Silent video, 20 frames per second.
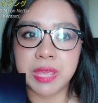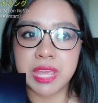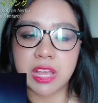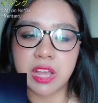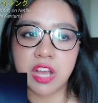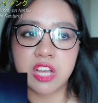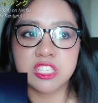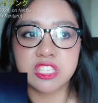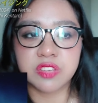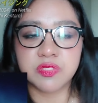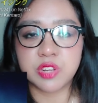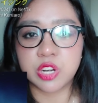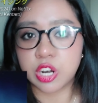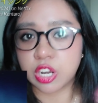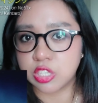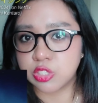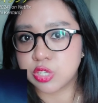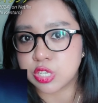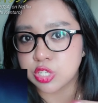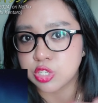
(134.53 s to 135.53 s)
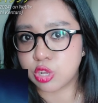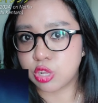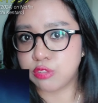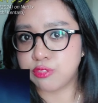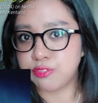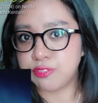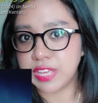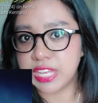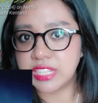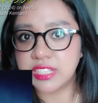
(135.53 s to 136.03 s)
because of their
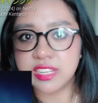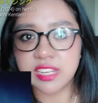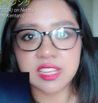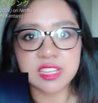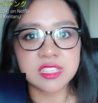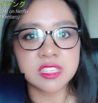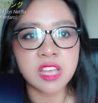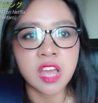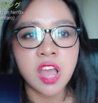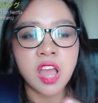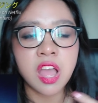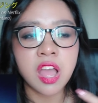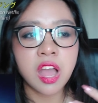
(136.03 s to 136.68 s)
unresolved feelings